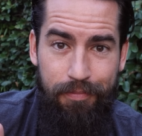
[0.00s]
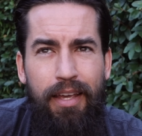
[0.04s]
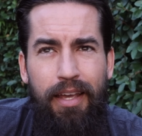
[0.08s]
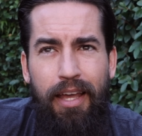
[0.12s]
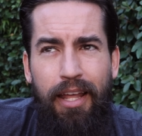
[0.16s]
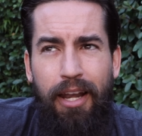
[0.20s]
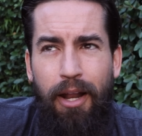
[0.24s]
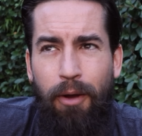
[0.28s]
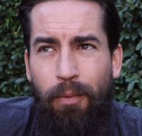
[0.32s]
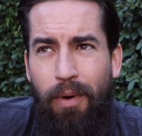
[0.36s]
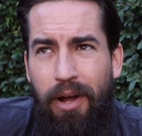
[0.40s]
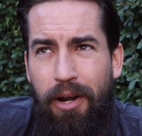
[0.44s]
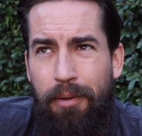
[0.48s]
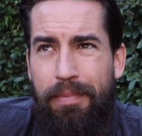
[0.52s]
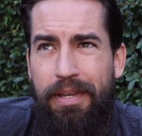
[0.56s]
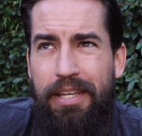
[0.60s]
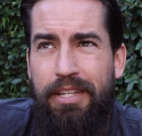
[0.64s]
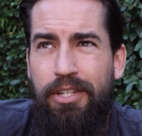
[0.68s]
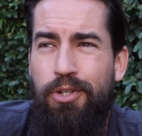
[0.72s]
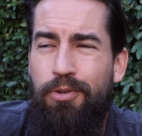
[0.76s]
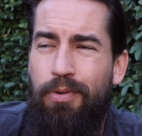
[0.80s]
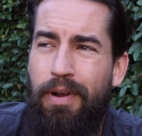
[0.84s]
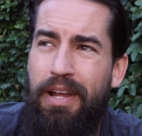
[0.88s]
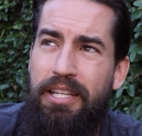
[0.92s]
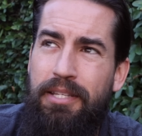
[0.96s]
And I want to be
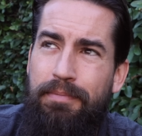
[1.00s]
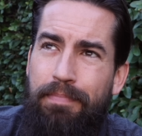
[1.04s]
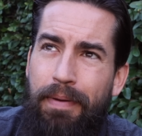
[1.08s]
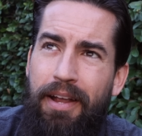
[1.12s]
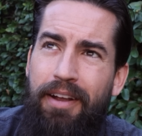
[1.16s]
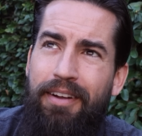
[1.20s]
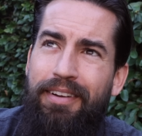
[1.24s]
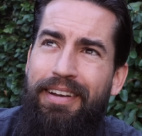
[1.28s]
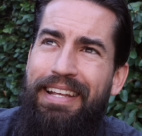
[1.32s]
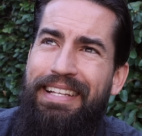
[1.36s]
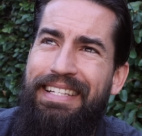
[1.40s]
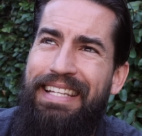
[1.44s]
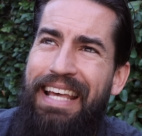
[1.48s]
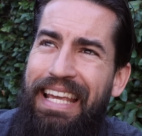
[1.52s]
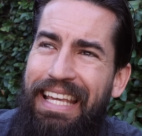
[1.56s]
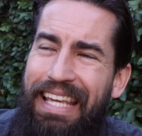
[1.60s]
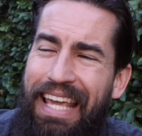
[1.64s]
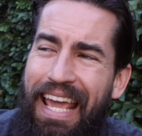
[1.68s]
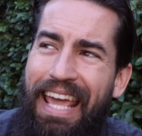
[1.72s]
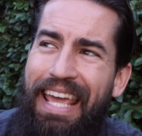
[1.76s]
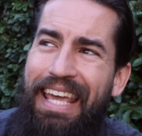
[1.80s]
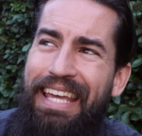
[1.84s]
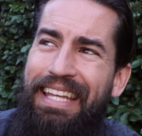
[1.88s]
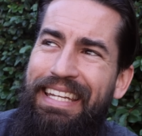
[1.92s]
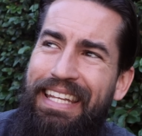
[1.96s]
as transparent as I
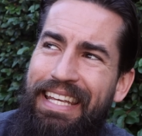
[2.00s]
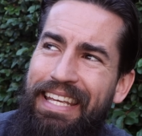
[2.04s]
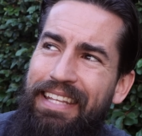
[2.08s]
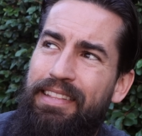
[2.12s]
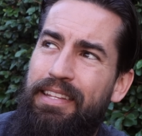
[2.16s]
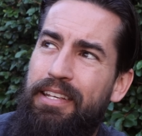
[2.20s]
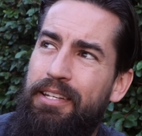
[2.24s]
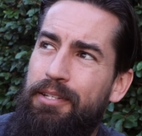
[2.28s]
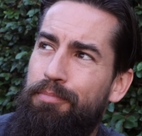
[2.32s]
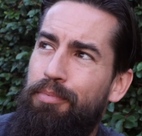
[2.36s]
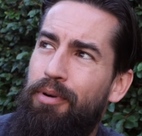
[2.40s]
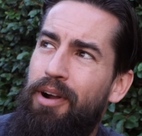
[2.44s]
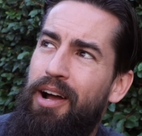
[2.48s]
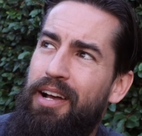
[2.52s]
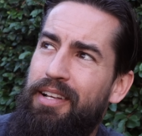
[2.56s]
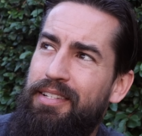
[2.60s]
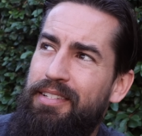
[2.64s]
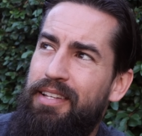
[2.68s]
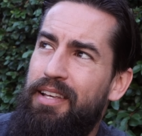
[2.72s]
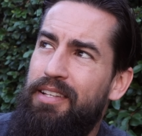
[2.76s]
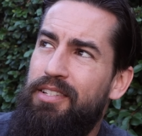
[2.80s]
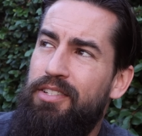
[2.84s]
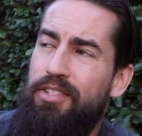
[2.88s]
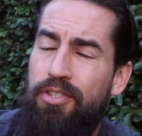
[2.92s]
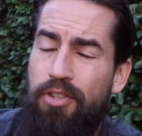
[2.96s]
can in this
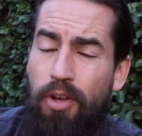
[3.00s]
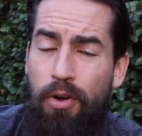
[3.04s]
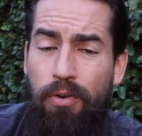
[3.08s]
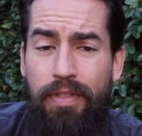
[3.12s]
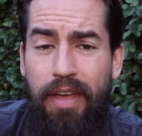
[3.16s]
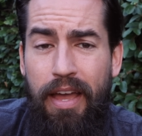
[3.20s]
process so